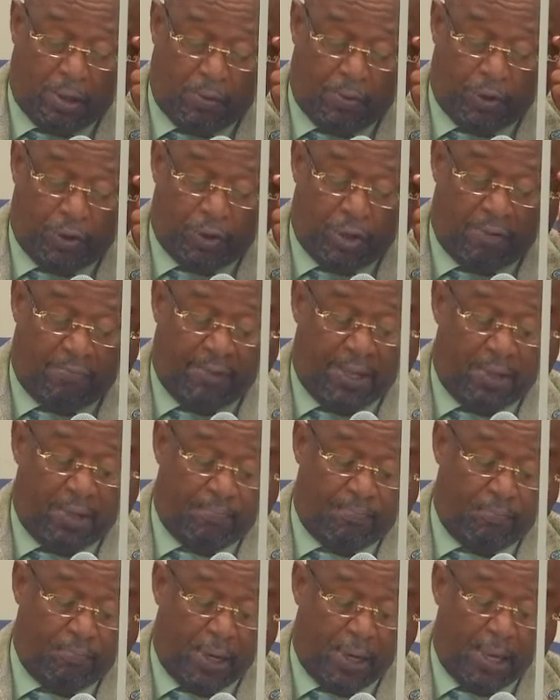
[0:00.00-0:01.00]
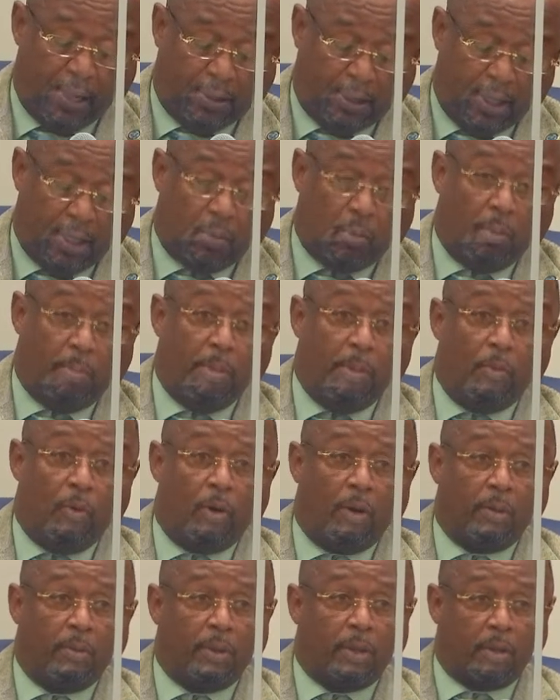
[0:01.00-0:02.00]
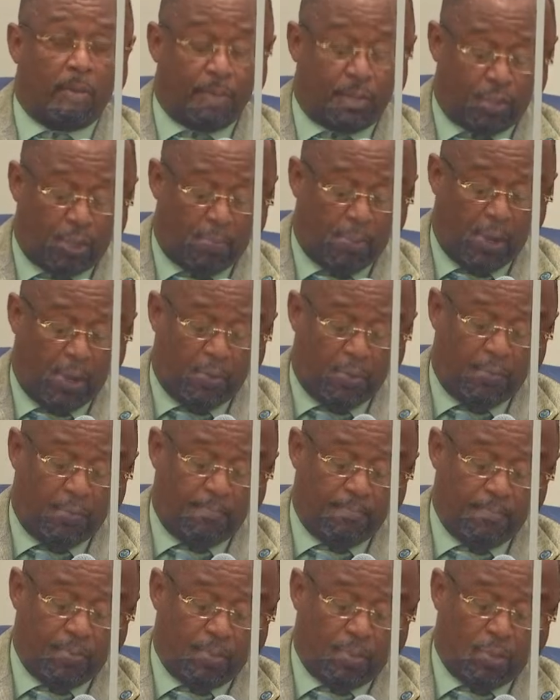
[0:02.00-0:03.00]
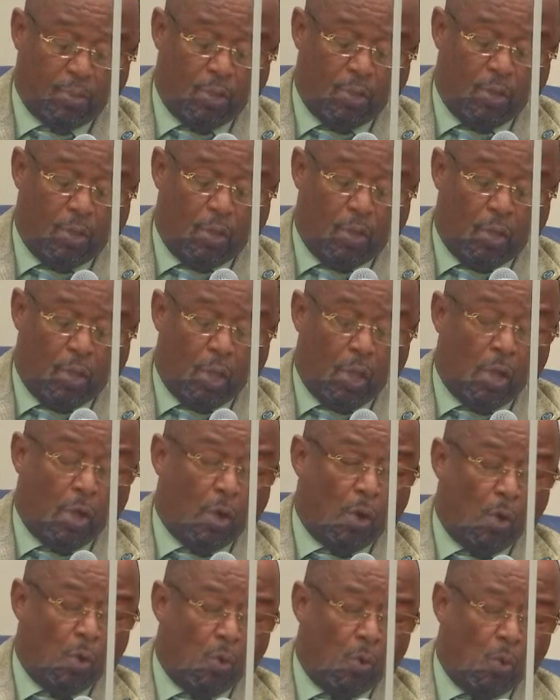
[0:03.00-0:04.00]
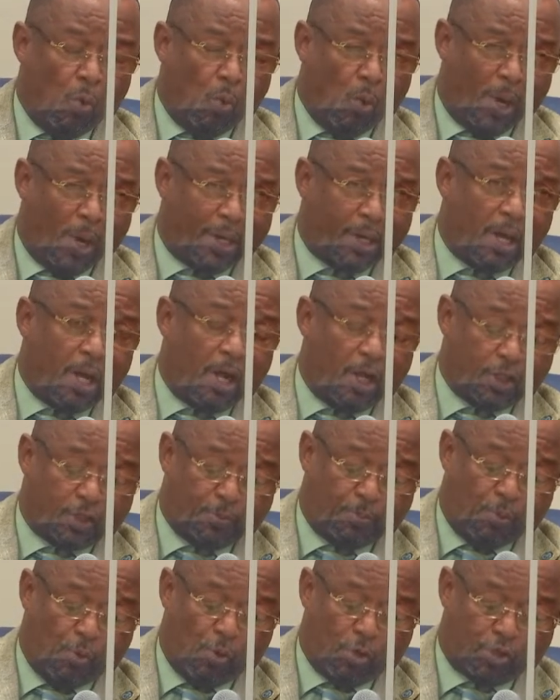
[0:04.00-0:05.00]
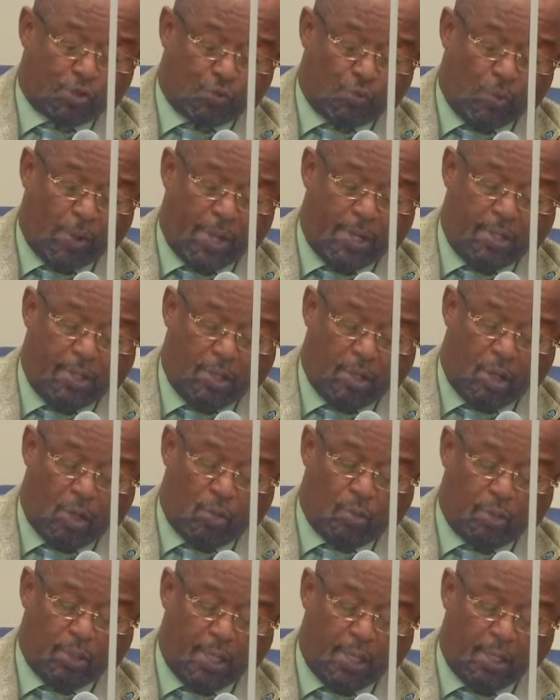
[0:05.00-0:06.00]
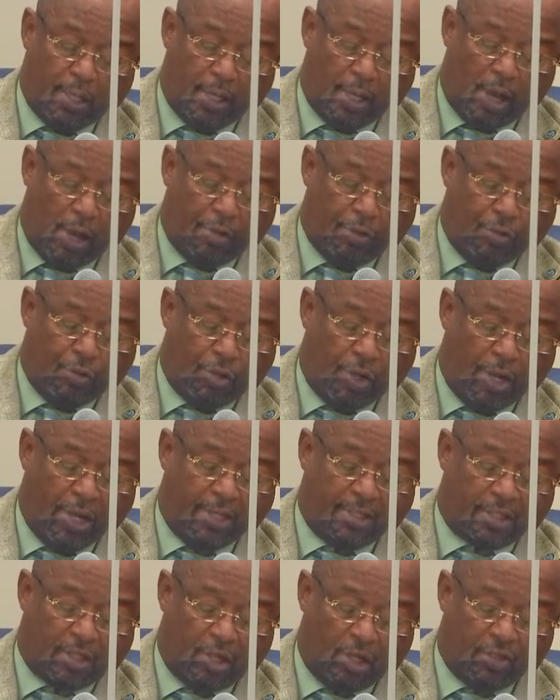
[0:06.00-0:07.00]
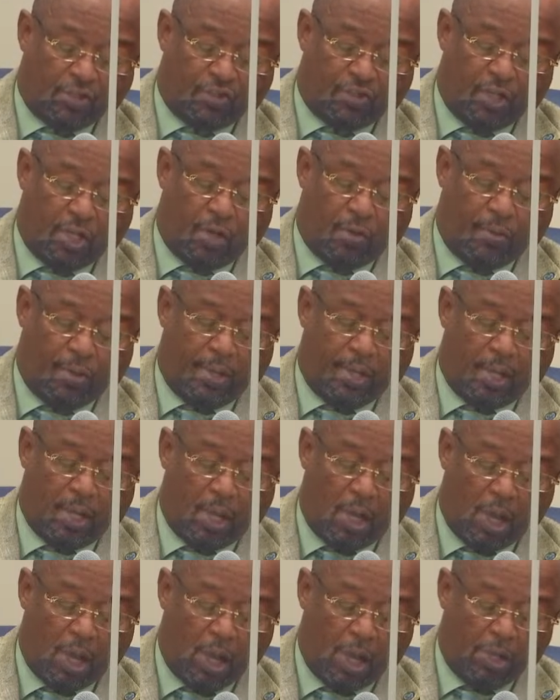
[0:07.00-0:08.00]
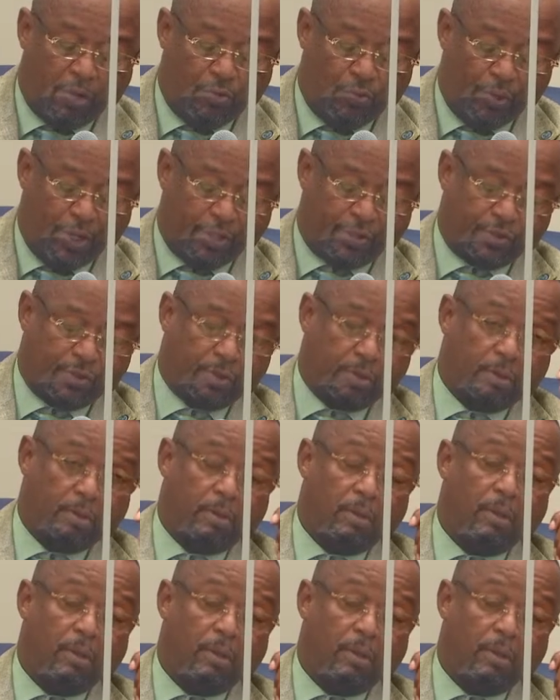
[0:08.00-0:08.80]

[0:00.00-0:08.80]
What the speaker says: Commissioner of Health, but I think it would be more Commissioner Berry. What are sports right now are you guys considering high risk?